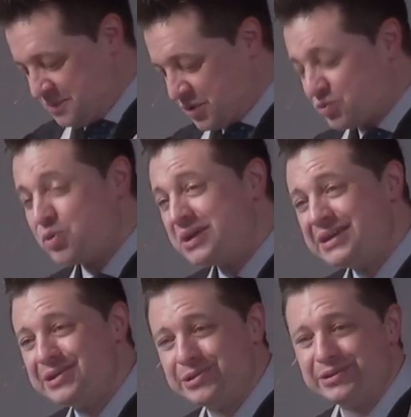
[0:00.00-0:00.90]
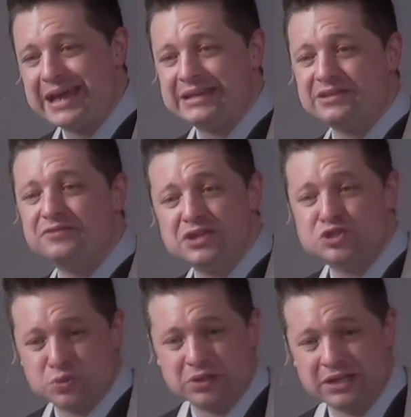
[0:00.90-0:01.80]
grew ill and
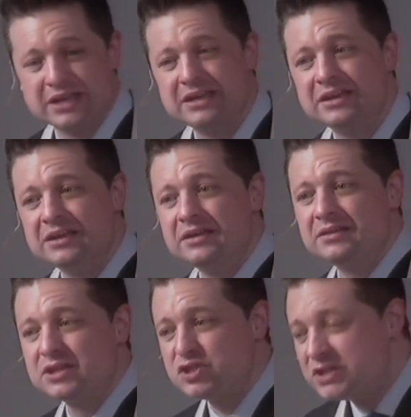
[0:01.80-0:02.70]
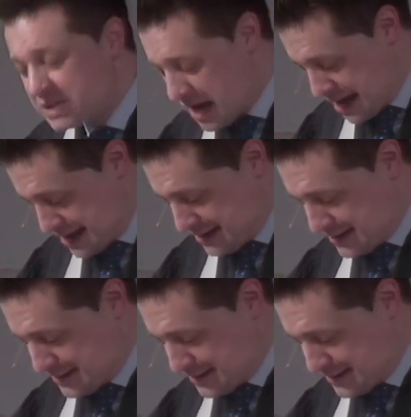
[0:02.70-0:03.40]
eventually that she died.